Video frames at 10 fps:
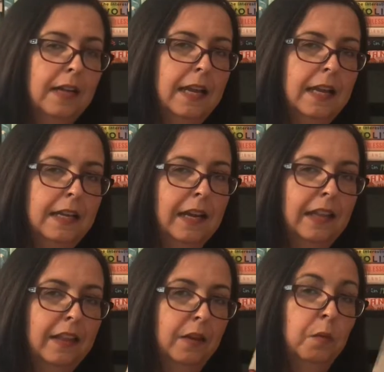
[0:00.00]
and I
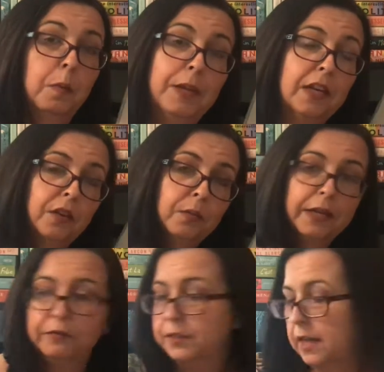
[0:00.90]
think it will be a good
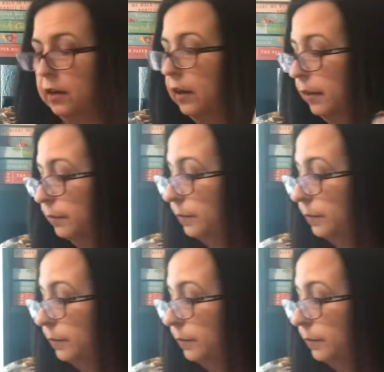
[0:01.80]
read for Saturday.